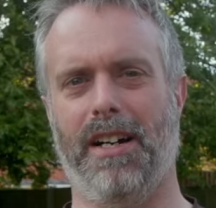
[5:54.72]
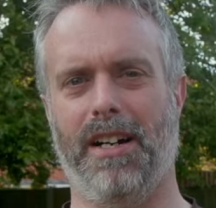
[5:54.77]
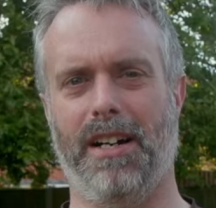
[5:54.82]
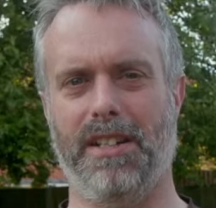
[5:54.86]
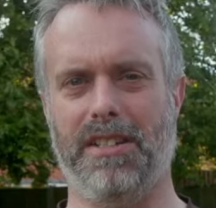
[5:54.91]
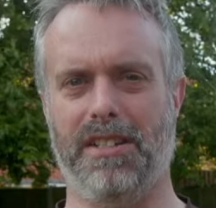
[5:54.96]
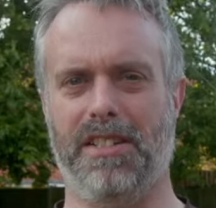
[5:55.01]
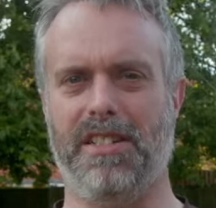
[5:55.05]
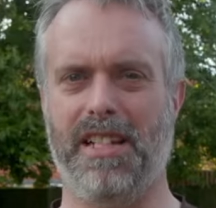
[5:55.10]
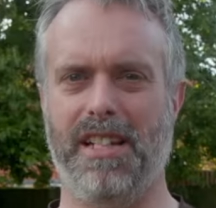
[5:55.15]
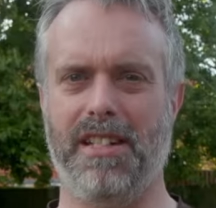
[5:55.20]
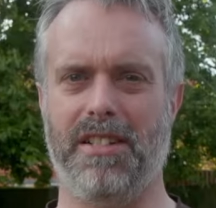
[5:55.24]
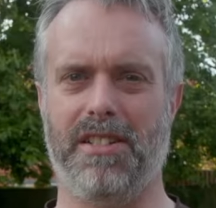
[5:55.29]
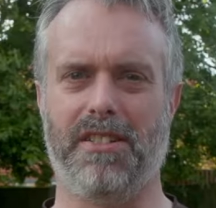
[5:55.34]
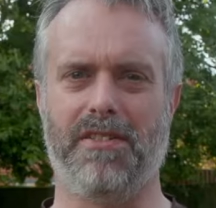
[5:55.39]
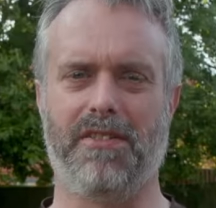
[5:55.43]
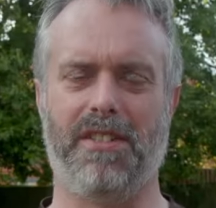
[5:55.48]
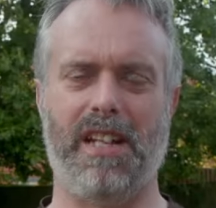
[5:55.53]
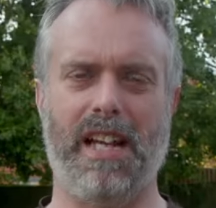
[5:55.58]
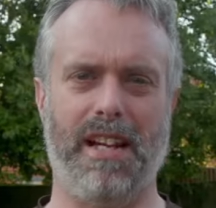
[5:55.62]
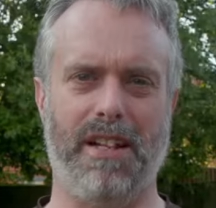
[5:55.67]
I tend
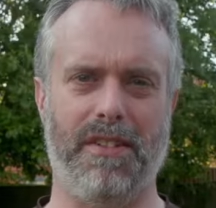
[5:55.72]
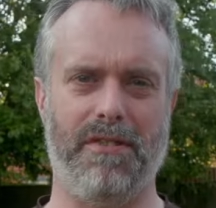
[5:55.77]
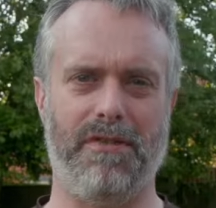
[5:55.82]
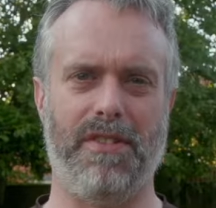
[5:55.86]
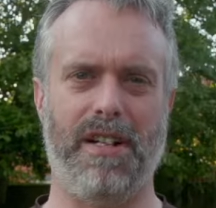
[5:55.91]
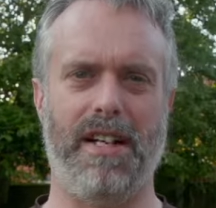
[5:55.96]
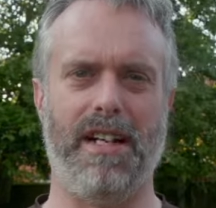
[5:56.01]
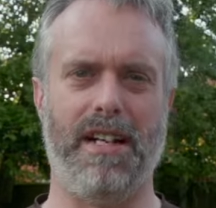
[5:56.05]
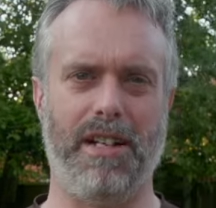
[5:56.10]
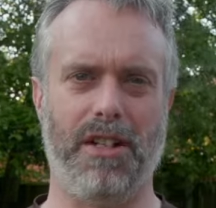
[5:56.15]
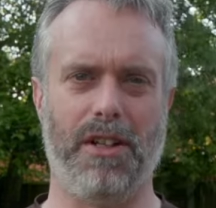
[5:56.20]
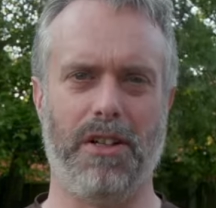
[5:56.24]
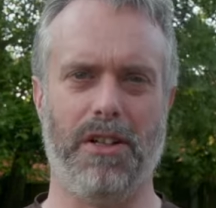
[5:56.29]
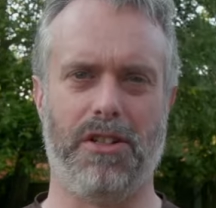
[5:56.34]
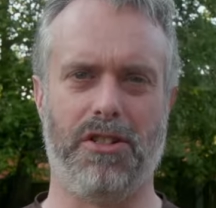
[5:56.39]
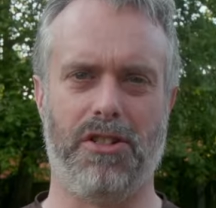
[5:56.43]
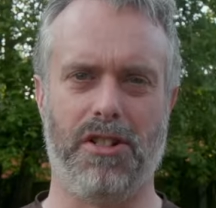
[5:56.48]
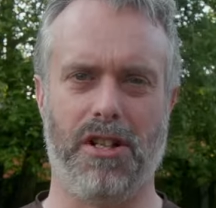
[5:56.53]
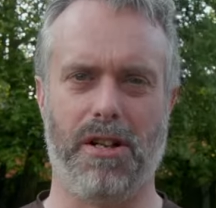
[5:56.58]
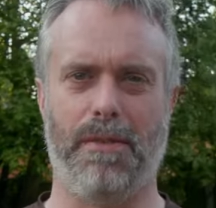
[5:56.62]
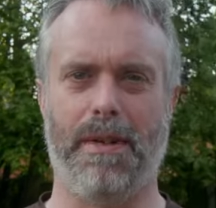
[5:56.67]
to get a really
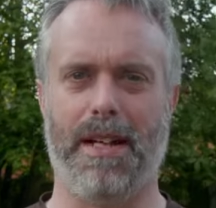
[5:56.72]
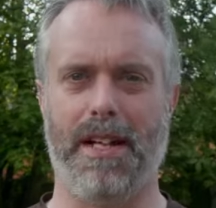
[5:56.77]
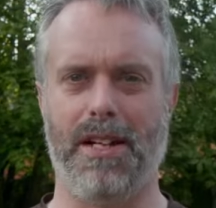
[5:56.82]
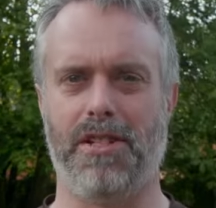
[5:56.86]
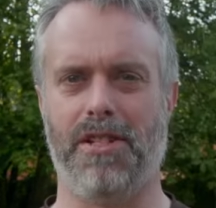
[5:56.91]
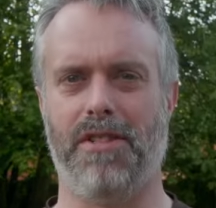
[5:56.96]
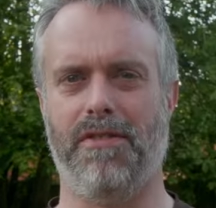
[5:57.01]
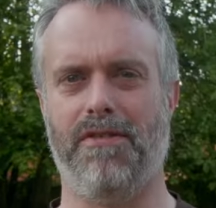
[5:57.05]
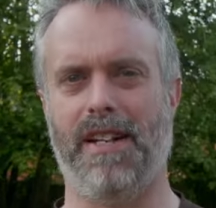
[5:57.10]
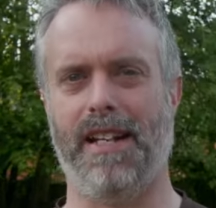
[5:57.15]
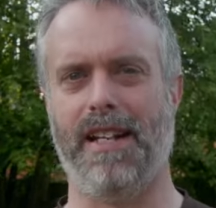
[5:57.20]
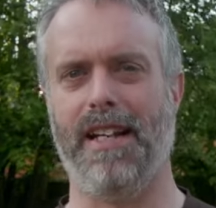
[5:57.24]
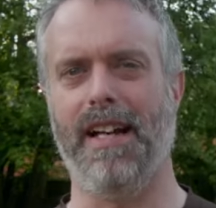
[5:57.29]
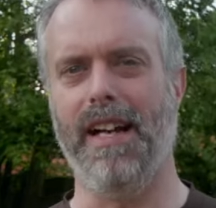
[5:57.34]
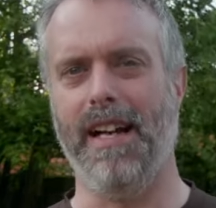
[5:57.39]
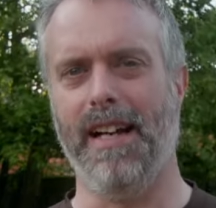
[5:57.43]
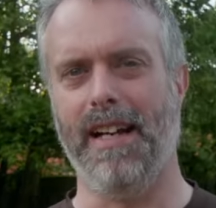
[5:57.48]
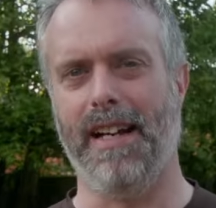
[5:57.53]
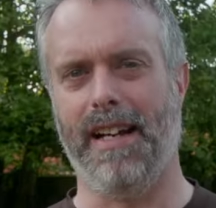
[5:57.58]
good germination rate